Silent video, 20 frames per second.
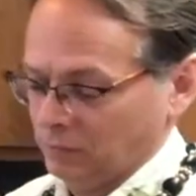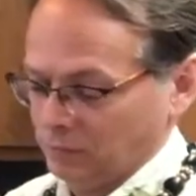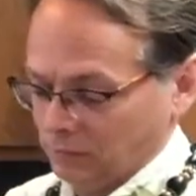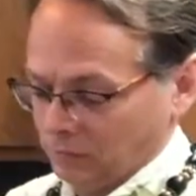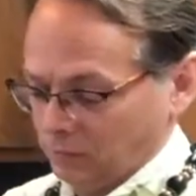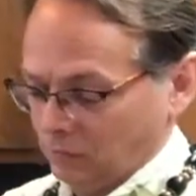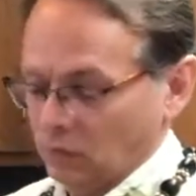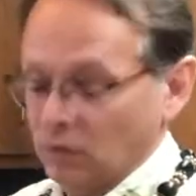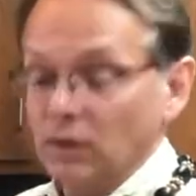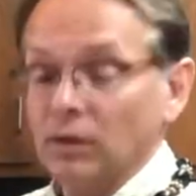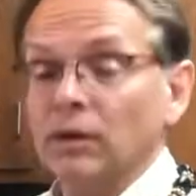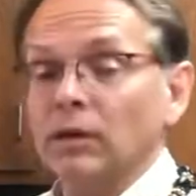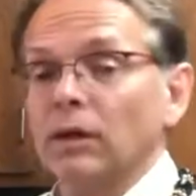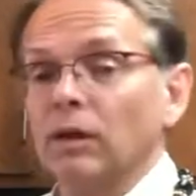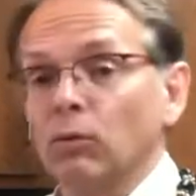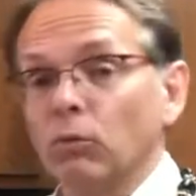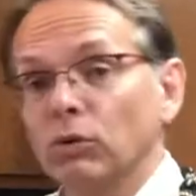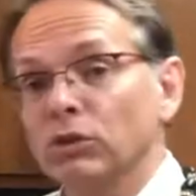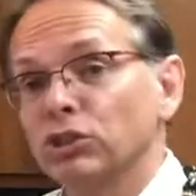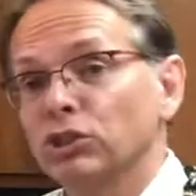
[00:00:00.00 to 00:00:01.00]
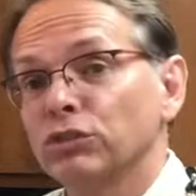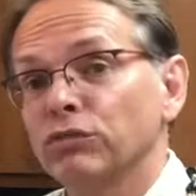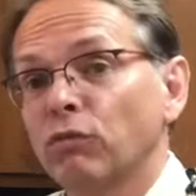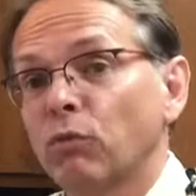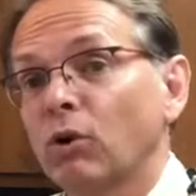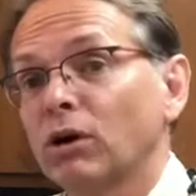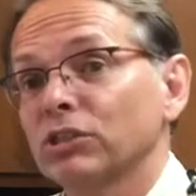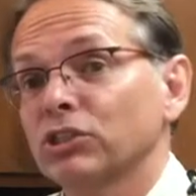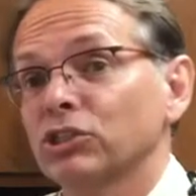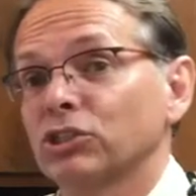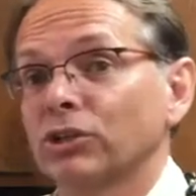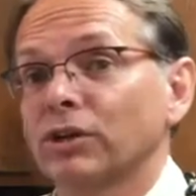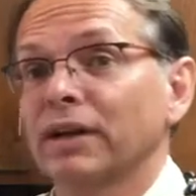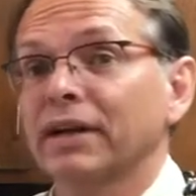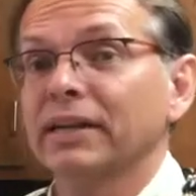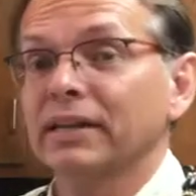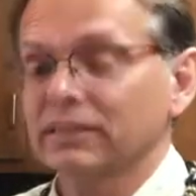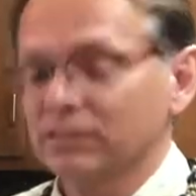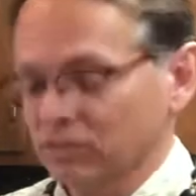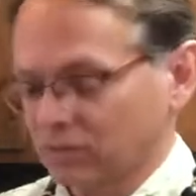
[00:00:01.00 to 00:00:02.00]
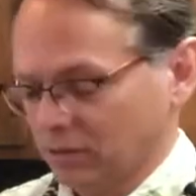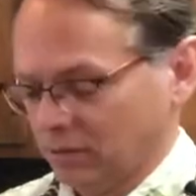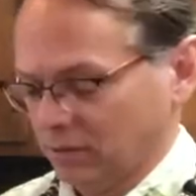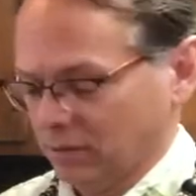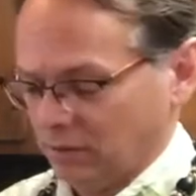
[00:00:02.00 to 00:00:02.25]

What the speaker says: And once you've washed your hands,